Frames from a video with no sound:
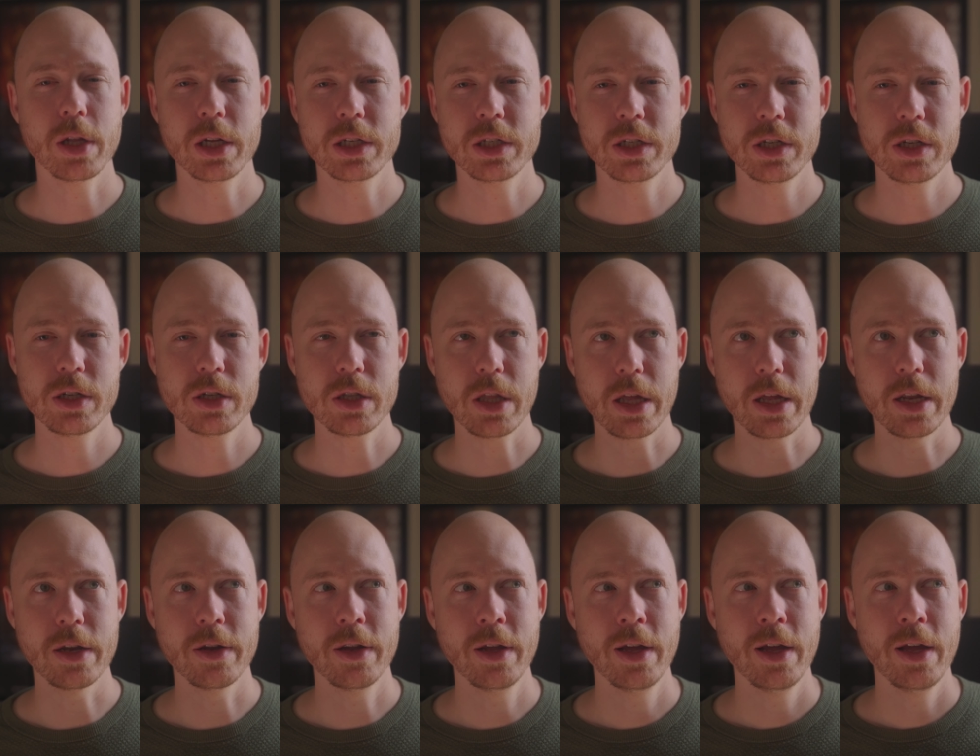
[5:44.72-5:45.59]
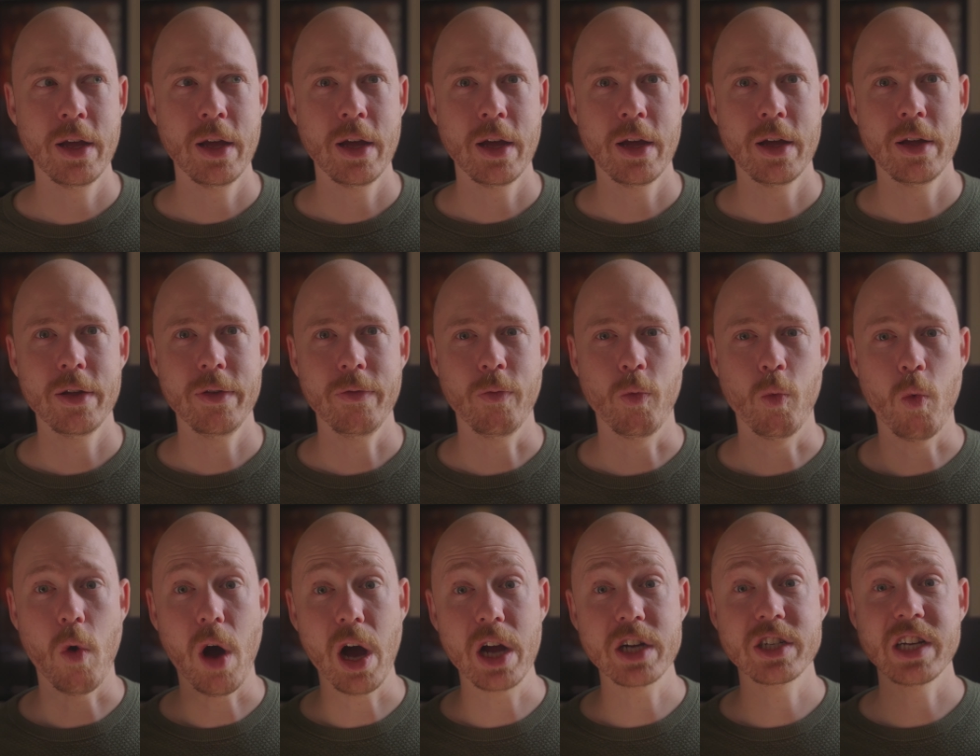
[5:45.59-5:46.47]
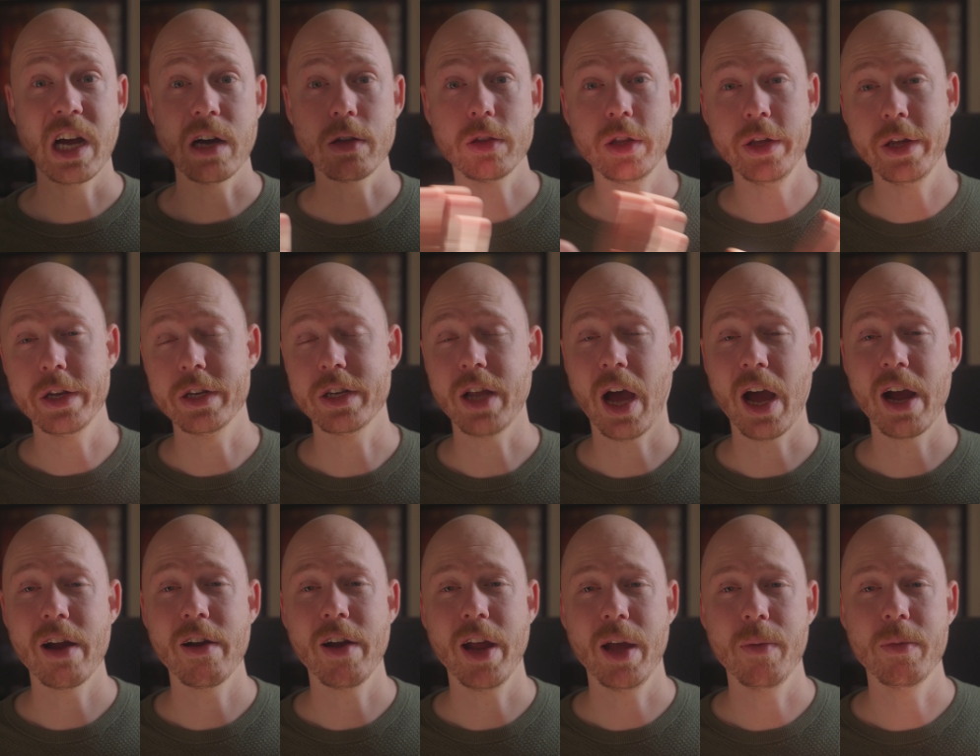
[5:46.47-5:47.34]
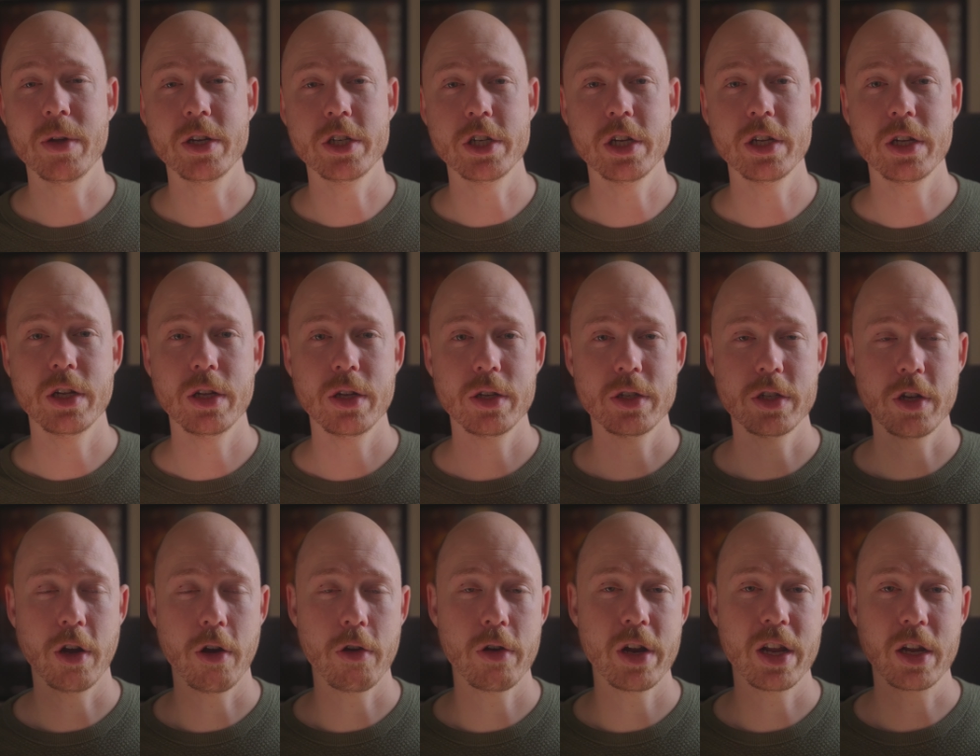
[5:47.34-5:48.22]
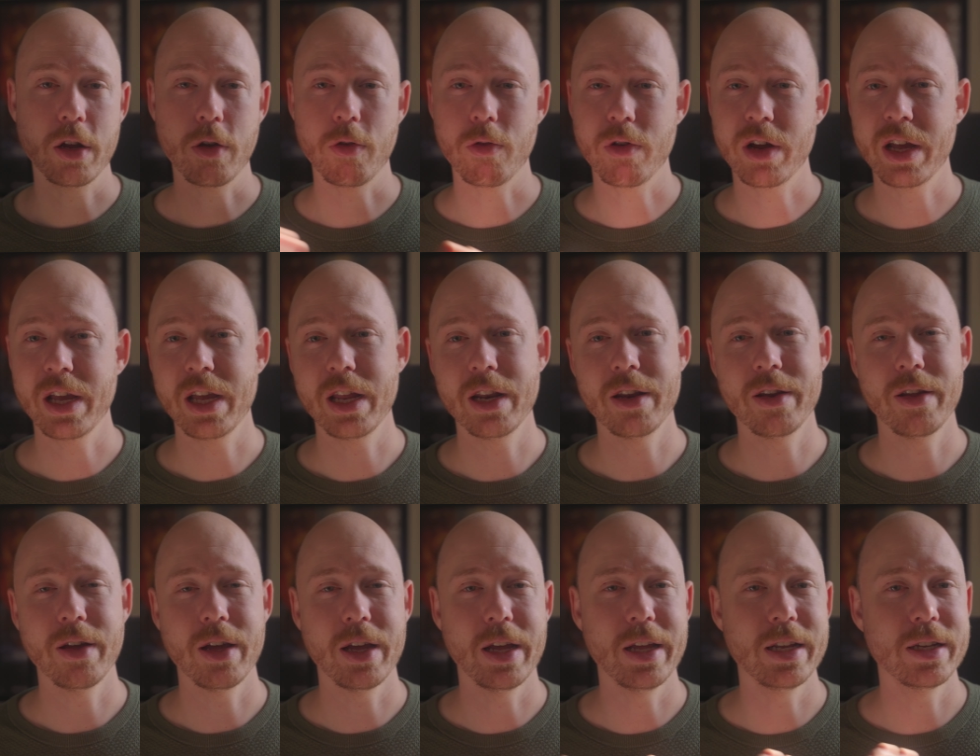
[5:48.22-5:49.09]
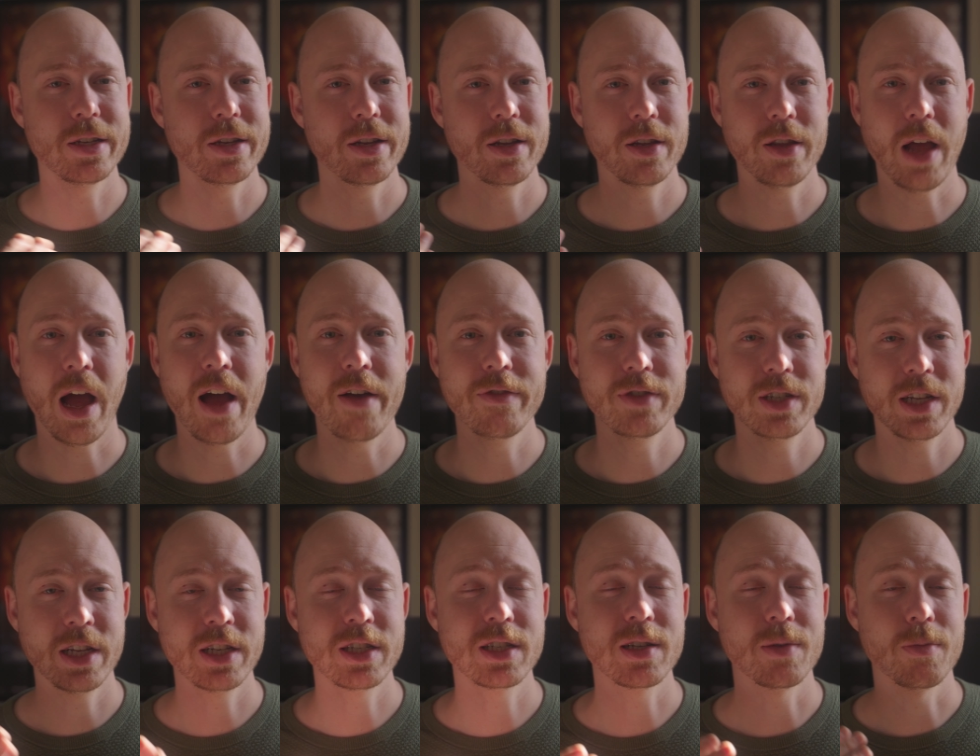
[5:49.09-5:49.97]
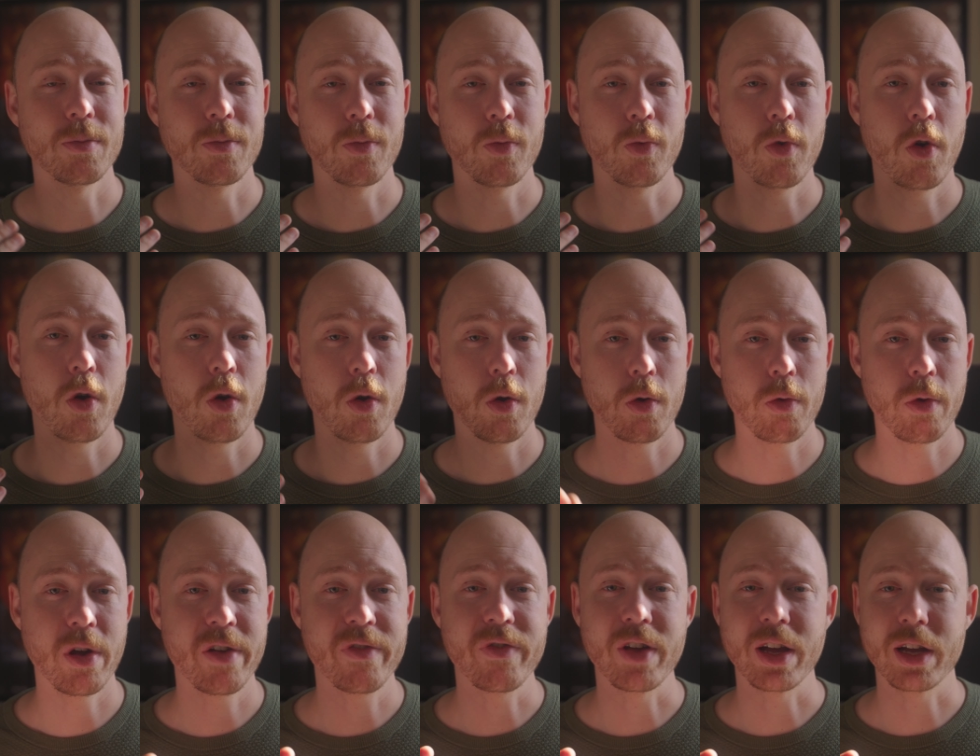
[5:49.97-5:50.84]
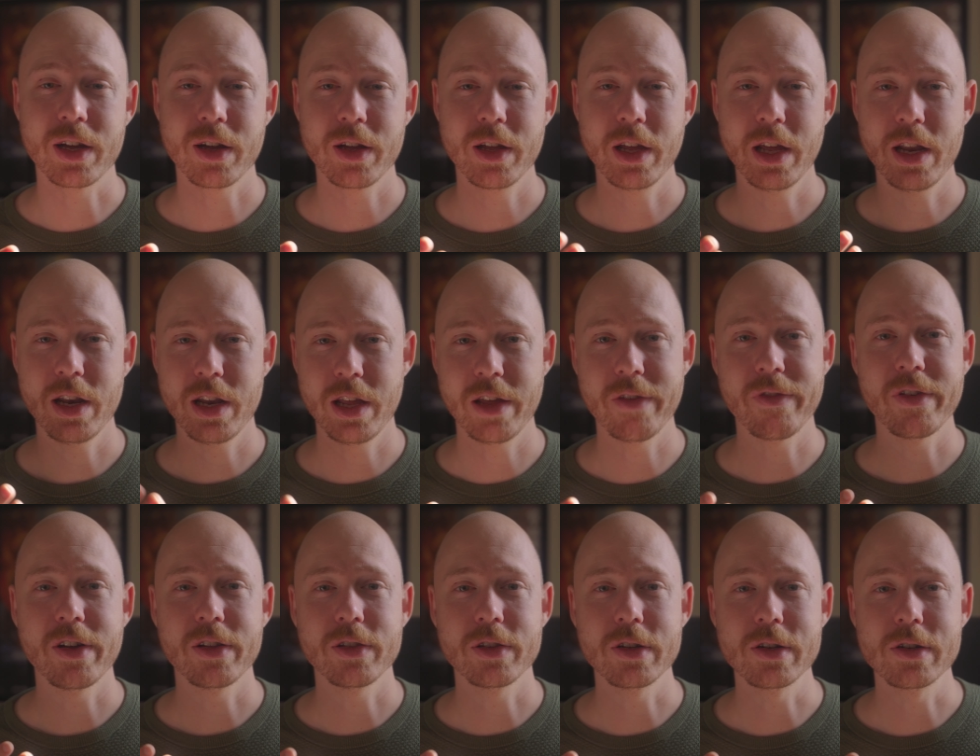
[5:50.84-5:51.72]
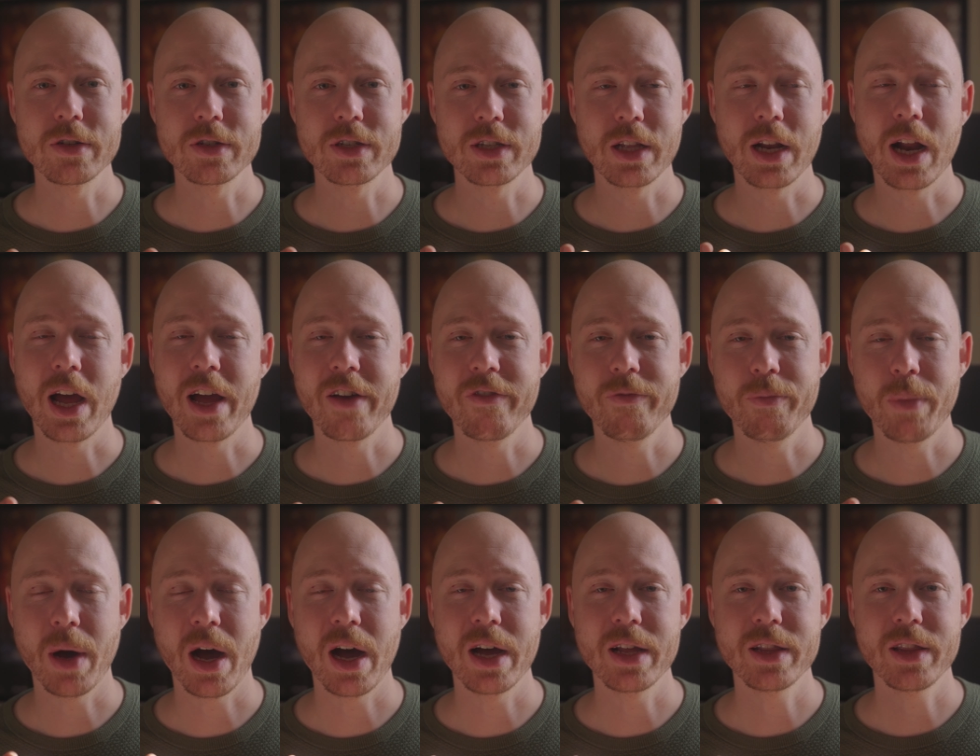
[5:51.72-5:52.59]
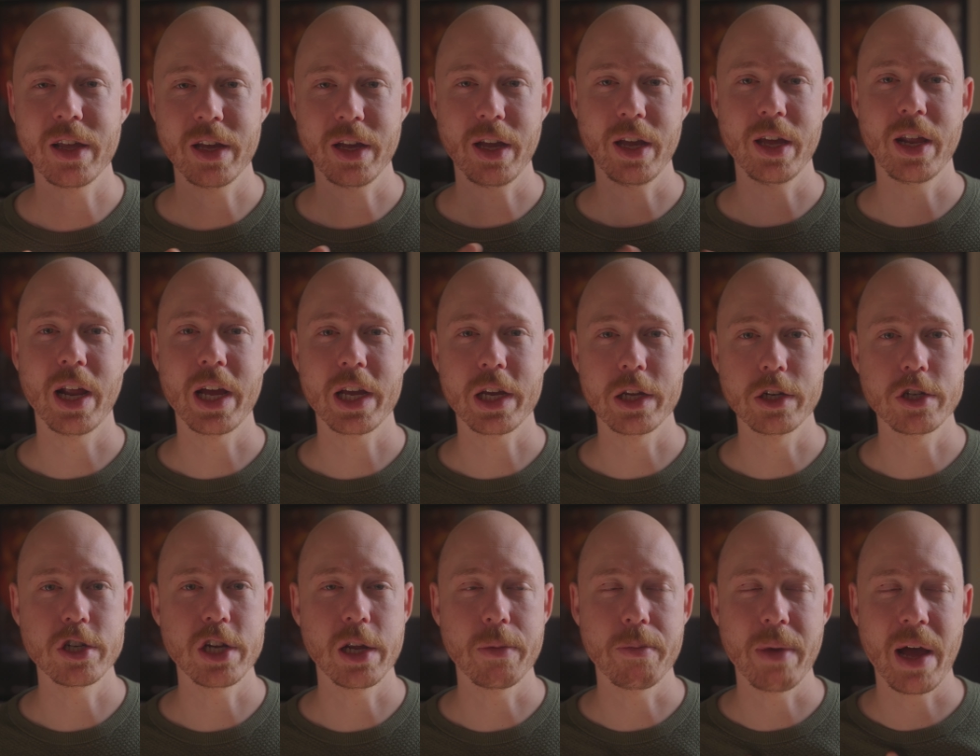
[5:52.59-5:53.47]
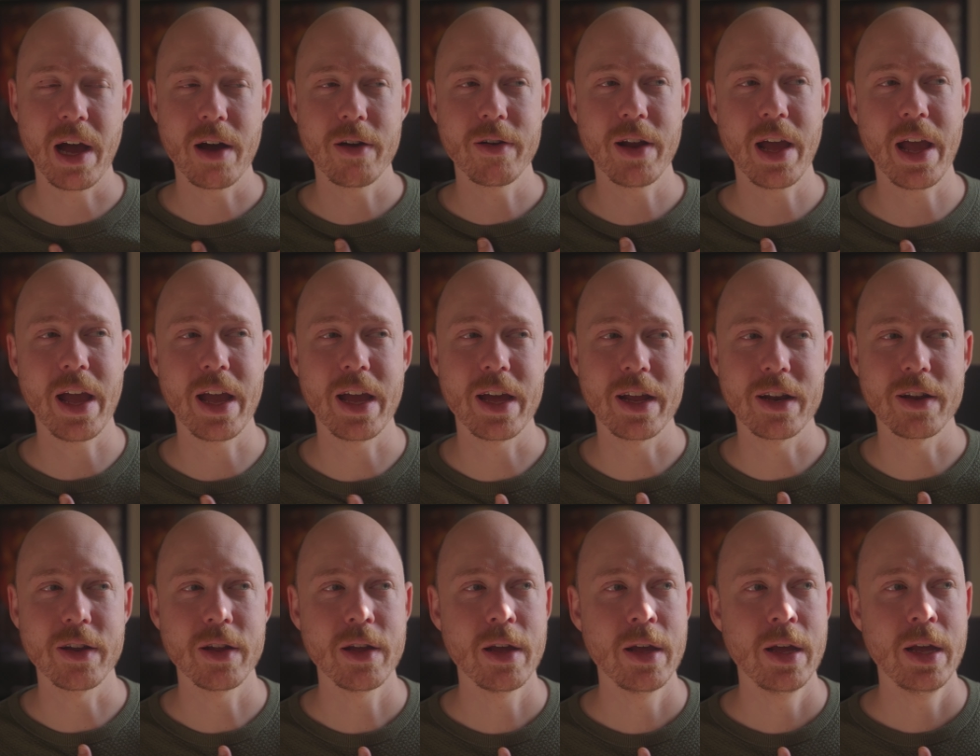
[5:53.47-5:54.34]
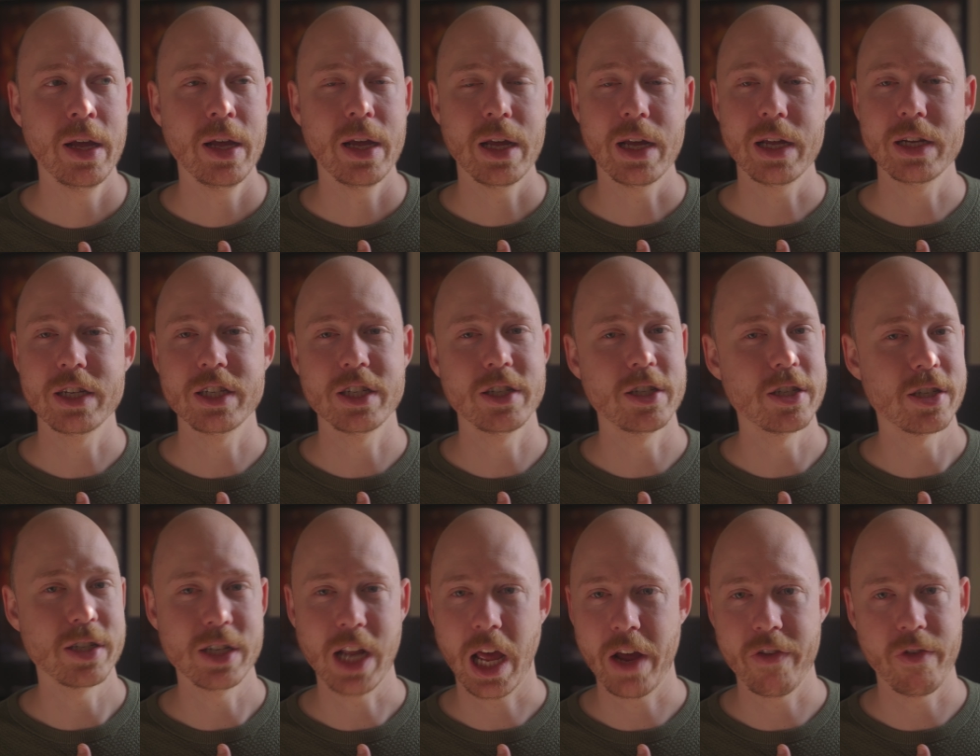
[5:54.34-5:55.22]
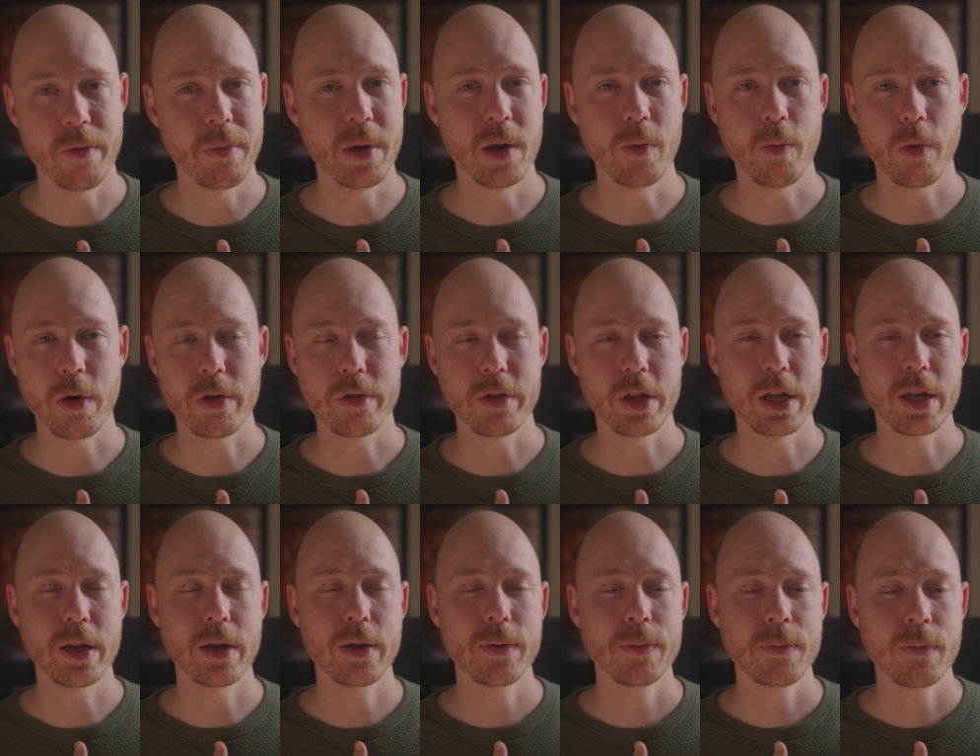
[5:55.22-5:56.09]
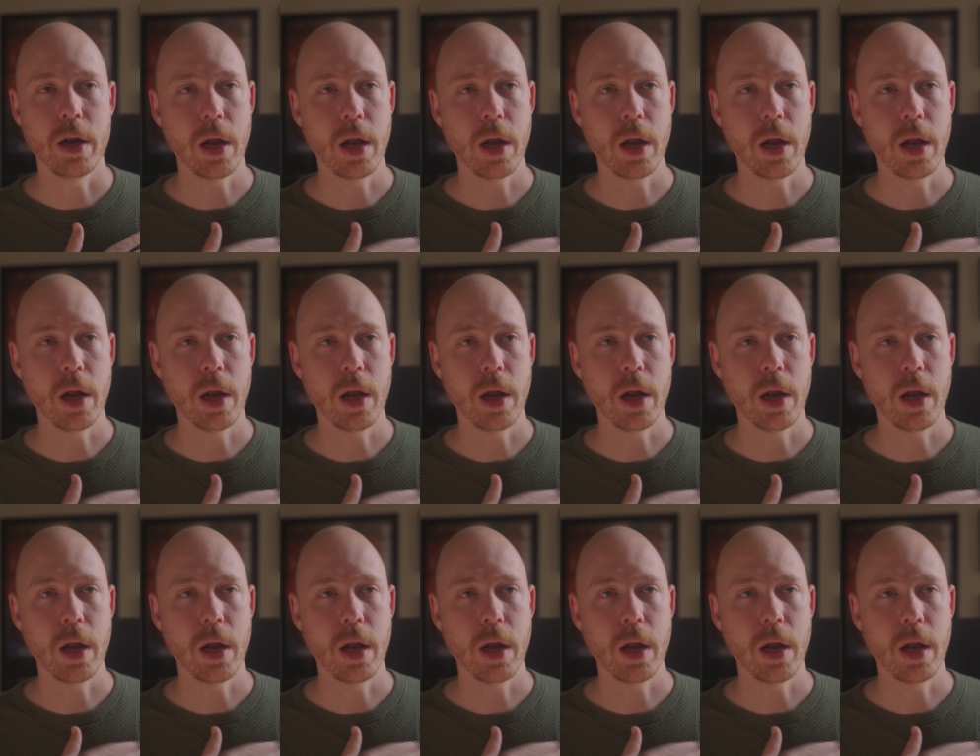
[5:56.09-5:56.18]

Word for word: lenses that wash out the entire image, turn it green. It I've seen some horrific ND filters that I've bought thinking I could cheap out and it's just never been worth it.